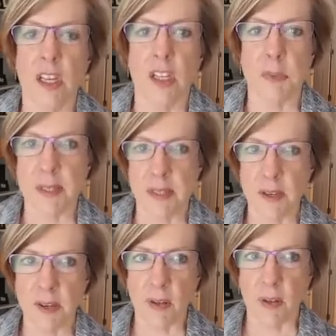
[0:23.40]

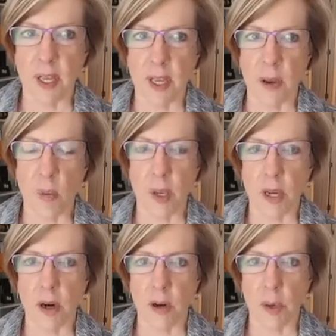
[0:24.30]
Specifically,
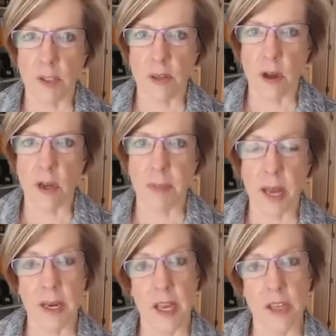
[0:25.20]
we are going to talk
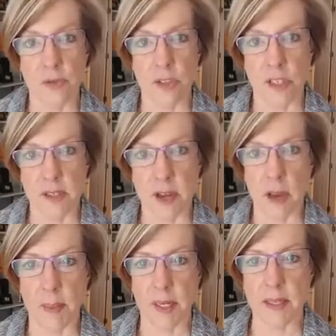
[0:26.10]
about estrogen
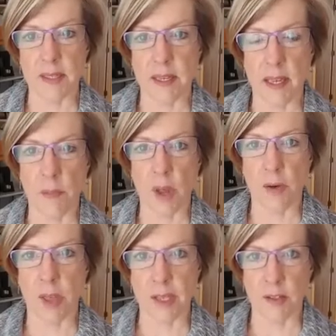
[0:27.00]
dominance and
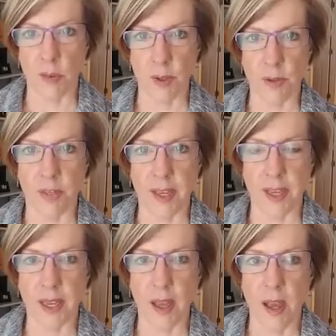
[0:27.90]
whether that's a real
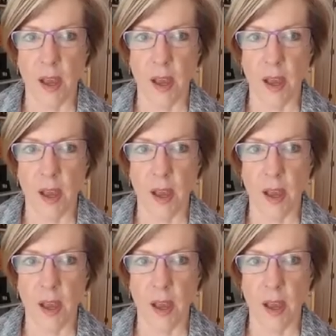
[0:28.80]
thing.